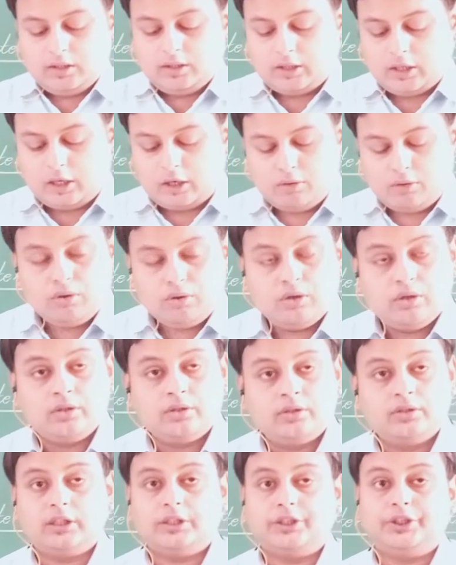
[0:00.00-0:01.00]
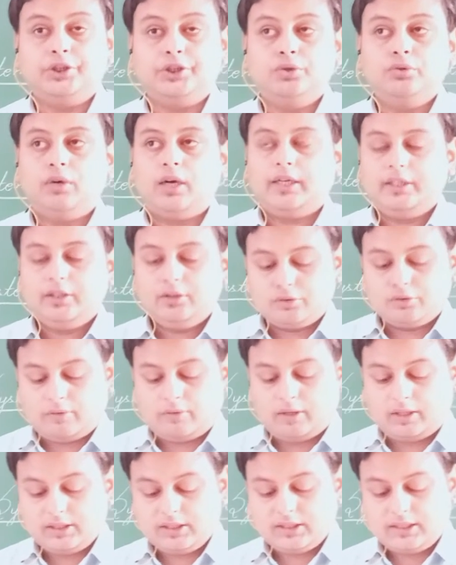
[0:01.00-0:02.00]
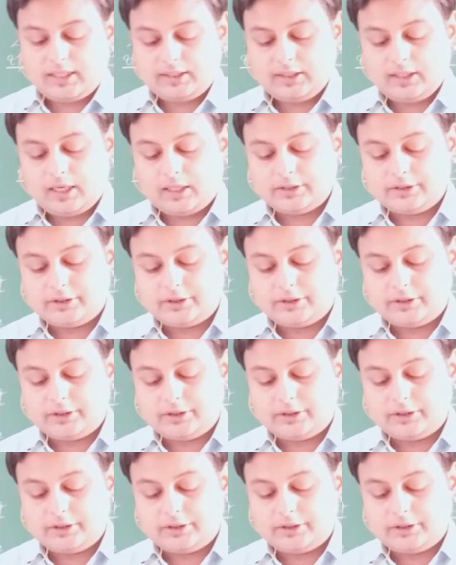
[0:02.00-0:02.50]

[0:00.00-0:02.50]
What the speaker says: Now the GUI, so what is that? A